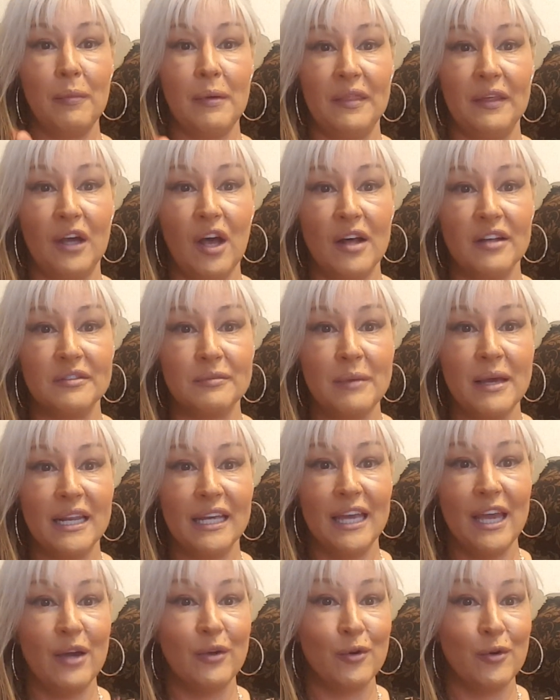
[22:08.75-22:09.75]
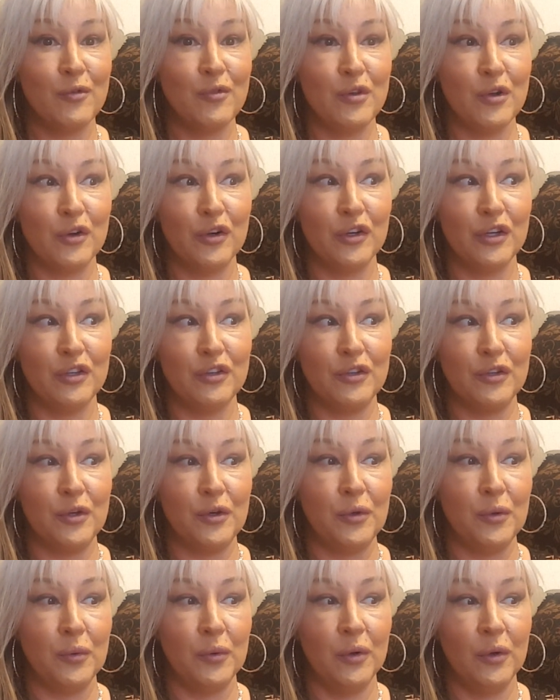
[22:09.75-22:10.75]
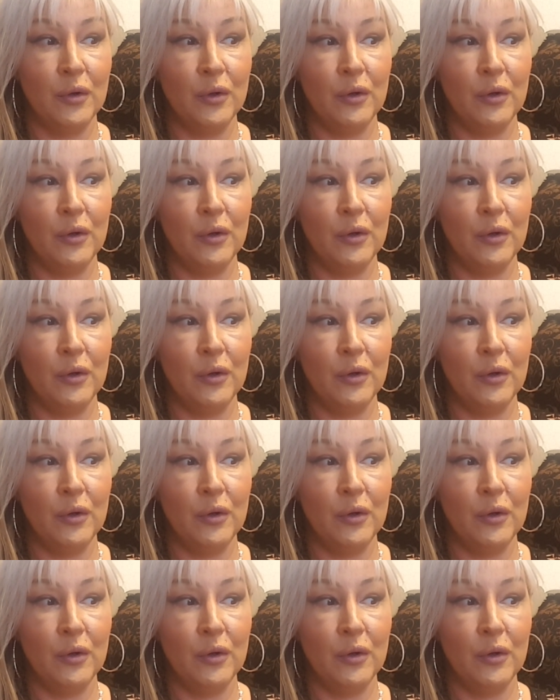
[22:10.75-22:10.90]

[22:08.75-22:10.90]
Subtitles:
the cosmetic counter, they're good, too.